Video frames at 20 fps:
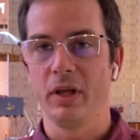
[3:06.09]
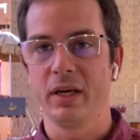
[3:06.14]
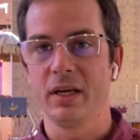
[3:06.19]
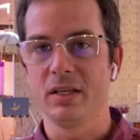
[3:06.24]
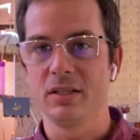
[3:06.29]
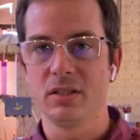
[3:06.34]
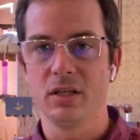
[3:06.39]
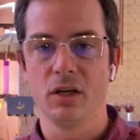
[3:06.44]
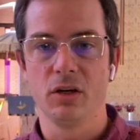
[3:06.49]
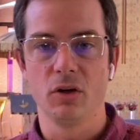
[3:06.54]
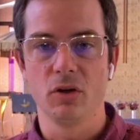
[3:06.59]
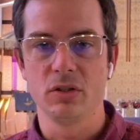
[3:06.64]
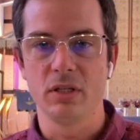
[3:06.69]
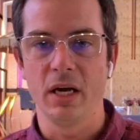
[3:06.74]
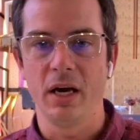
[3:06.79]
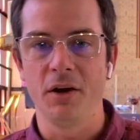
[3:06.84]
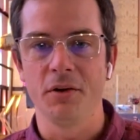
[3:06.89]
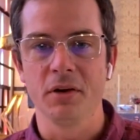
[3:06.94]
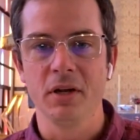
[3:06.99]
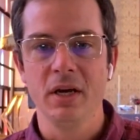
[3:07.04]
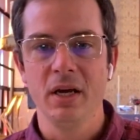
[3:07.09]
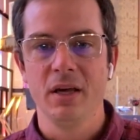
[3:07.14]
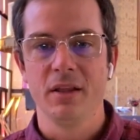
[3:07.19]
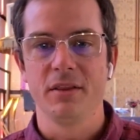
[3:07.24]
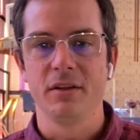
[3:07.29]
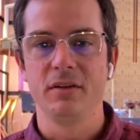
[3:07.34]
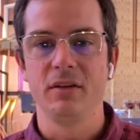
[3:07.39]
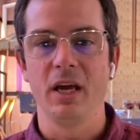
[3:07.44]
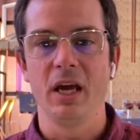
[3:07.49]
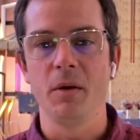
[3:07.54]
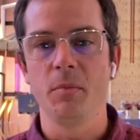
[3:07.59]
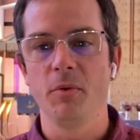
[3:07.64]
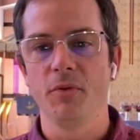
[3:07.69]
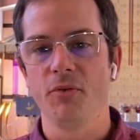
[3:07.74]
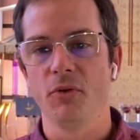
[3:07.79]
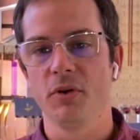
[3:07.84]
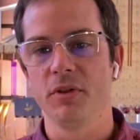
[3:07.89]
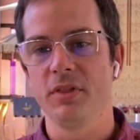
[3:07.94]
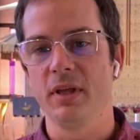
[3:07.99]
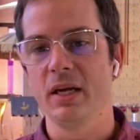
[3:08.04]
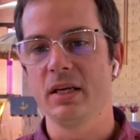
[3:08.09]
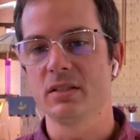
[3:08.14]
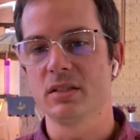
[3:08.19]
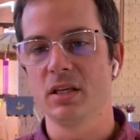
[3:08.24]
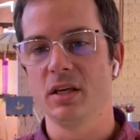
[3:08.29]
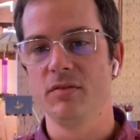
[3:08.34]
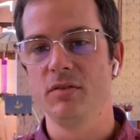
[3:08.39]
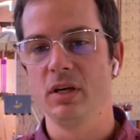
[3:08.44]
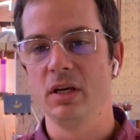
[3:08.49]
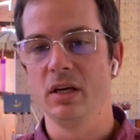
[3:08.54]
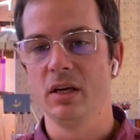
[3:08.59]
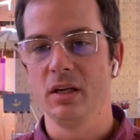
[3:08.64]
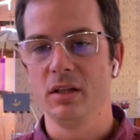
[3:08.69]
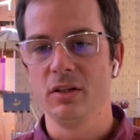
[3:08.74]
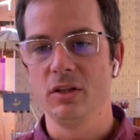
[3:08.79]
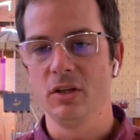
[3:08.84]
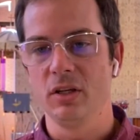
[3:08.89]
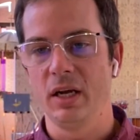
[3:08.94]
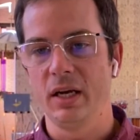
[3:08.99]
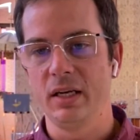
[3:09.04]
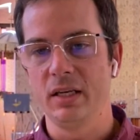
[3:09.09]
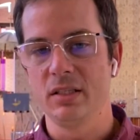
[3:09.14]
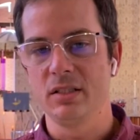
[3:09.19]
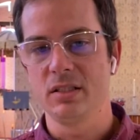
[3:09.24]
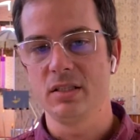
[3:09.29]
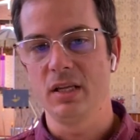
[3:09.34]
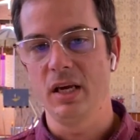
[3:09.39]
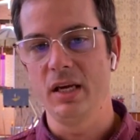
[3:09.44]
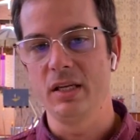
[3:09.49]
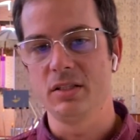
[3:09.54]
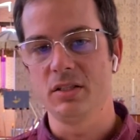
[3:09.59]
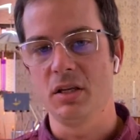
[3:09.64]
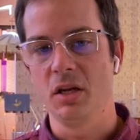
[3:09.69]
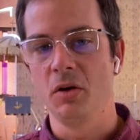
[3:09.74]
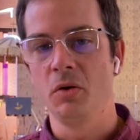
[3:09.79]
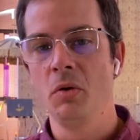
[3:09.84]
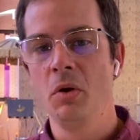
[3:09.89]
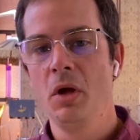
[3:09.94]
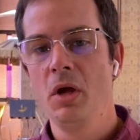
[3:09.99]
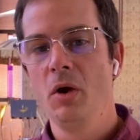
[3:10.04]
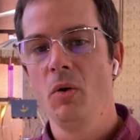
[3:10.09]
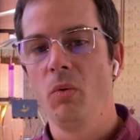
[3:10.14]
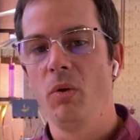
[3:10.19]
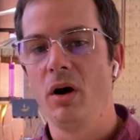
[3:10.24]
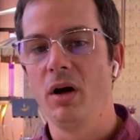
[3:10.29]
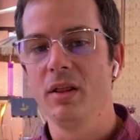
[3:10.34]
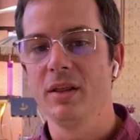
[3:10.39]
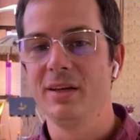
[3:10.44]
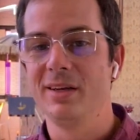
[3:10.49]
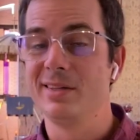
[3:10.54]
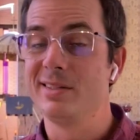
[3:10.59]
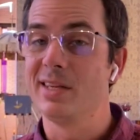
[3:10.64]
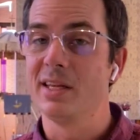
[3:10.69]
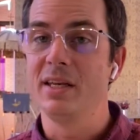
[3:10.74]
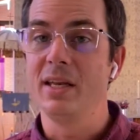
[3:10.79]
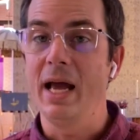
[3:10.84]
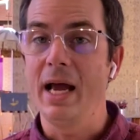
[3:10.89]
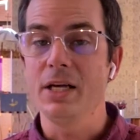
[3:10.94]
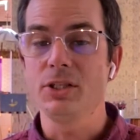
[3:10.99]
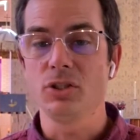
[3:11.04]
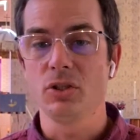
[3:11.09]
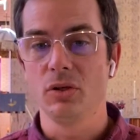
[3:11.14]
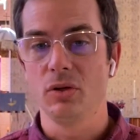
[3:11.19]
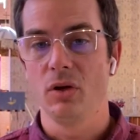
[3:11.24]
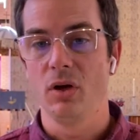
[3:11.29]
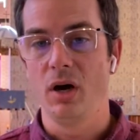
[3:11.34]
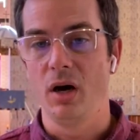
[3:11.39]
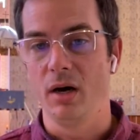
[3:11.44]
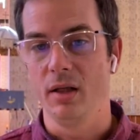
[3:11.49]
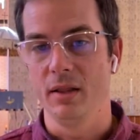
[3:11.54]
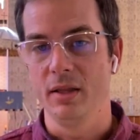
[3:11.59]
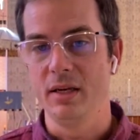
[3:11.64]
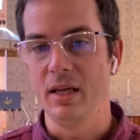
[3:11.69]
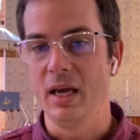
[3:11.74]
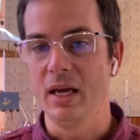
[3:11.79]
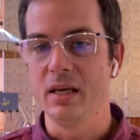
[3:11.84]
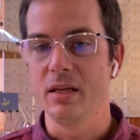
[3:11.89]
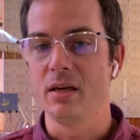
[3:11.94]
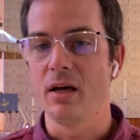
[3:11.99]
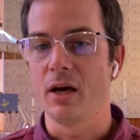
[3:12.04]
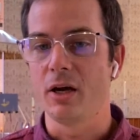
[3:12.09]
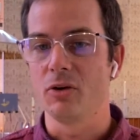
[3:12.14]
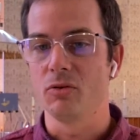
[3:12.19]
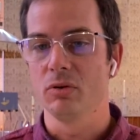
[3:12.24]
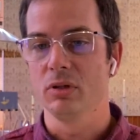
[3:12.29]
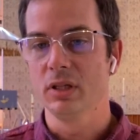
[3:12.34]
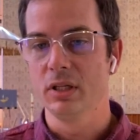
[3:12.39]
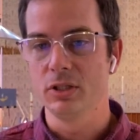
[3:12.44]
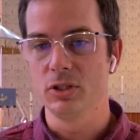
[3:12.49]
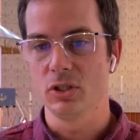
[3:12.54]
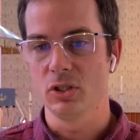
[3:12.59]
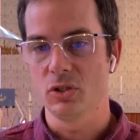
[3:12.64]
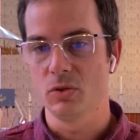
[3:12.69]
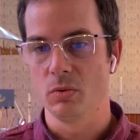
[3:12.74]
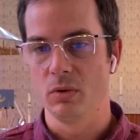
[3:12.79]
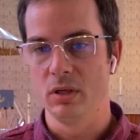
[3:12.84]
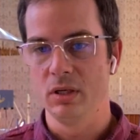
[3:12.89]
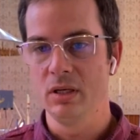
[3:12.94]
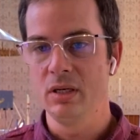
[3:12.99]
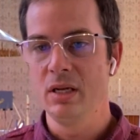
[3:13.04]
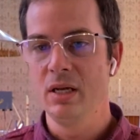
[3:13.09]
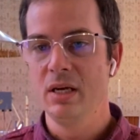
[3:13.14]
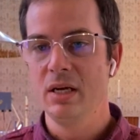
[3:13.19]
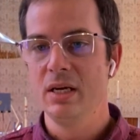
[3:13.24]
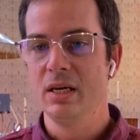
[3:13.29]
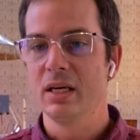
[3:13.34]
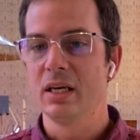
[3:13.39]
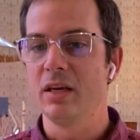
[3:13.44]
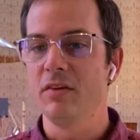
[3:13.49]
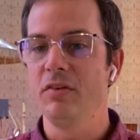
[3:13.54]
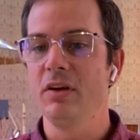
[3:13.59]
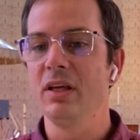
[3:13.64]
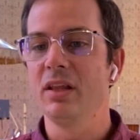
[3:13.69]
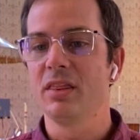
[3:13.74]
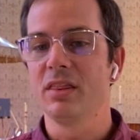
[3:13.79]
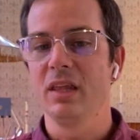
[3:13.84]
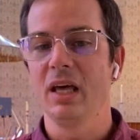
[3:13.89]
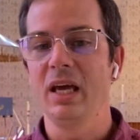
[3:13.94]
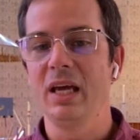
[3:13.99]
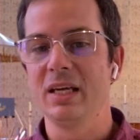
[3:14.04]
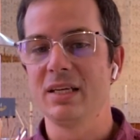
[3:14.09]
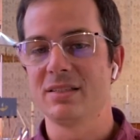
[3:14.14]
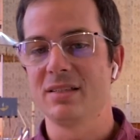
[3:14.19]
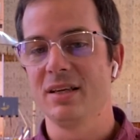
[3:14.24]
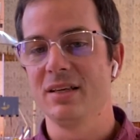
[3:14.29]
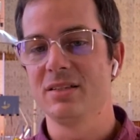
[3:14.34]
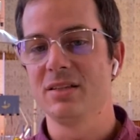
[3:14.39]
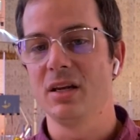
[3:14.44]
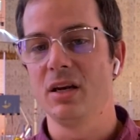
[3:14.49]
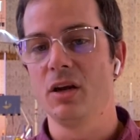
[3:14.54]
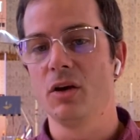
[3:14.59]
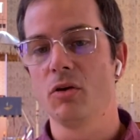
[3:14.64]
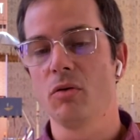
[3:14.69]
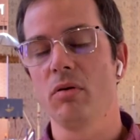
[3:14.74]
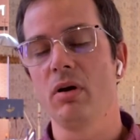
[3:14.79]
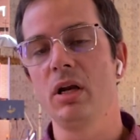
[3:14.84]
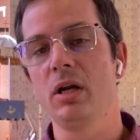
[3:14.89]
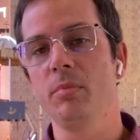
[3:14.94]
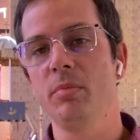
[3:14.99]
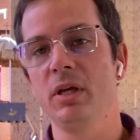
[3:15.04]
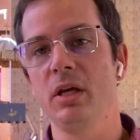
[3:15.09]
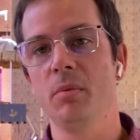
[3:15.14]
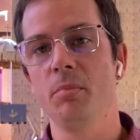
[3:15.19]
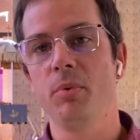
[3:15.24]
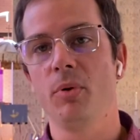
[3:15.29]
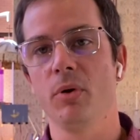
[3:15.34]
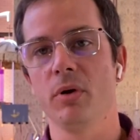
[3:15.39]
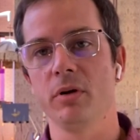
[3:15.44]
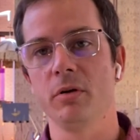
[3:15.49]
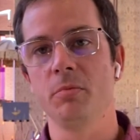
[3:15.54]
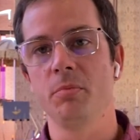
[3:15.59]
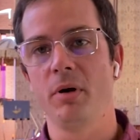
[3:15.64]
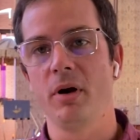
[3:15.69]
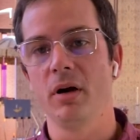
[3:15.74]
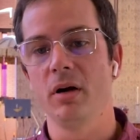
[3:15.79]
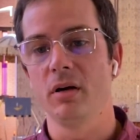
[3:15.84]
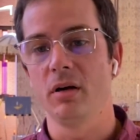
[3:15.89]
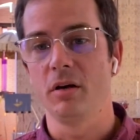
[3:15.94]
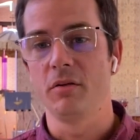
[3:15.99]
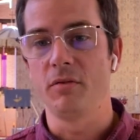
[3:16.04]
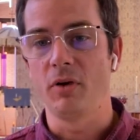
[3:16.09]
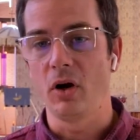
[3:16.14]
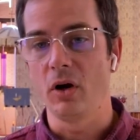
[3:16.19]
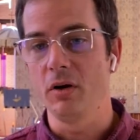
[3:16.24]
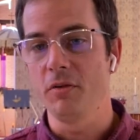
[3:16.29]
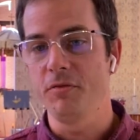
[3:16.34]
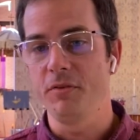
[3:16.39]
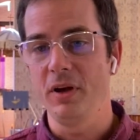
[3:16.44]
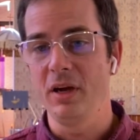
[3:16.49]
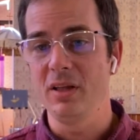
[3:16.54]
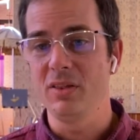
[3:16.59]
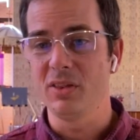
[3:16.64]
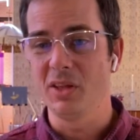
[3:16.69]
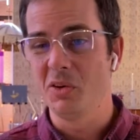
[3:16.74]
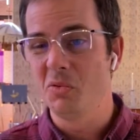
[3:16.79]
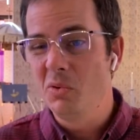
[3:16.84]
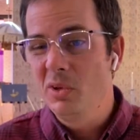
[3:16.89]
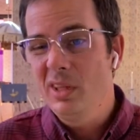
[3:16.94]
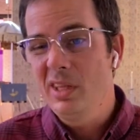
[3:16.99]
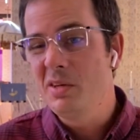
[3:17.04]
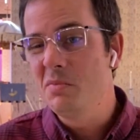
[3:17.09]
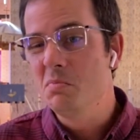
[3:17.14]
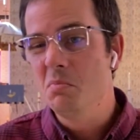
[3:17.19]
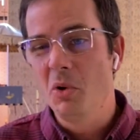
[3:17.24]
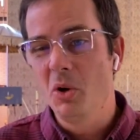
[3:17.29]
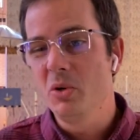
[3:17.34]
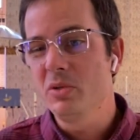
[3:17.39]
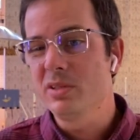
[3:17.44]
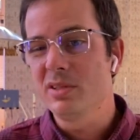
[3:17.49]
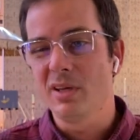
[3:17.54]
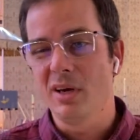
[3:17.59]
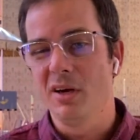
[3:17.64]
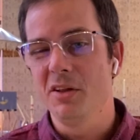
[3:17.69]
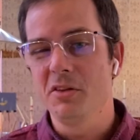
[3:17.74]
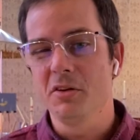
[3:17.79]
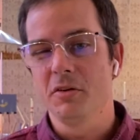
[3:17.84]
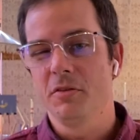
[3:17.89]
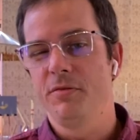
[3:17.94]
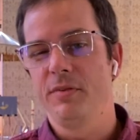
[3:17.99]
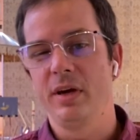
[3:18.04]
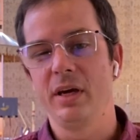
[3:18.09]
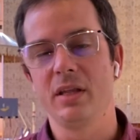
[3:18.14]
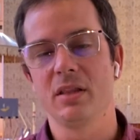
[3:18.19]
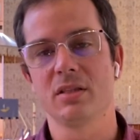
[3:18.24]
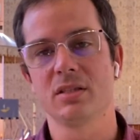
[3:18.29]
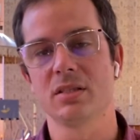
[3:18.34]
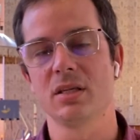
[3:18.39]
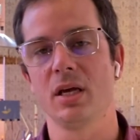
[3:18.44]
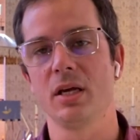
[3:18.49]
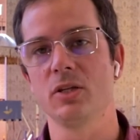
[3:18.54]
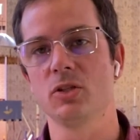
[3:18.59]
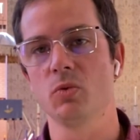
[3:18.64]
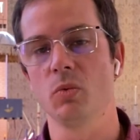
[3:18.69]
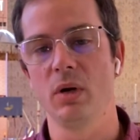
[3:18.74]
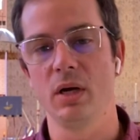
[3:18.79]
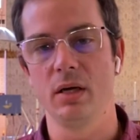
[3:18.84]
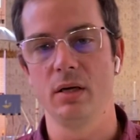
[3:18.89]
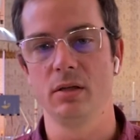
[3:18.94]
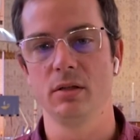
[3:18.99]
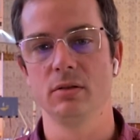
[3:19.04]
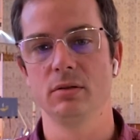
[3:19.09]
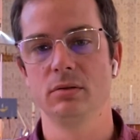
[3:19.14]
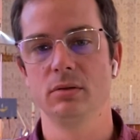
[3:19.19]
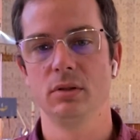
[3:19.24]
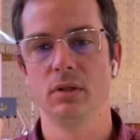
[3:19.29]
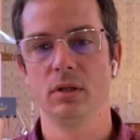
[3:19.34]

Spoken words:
like I said, goes out the day before Thanksgiving in the United States. And while it is a national holiday and not a religious one, giving thanks is an incredibly important part of our faith and really most other faiths as well.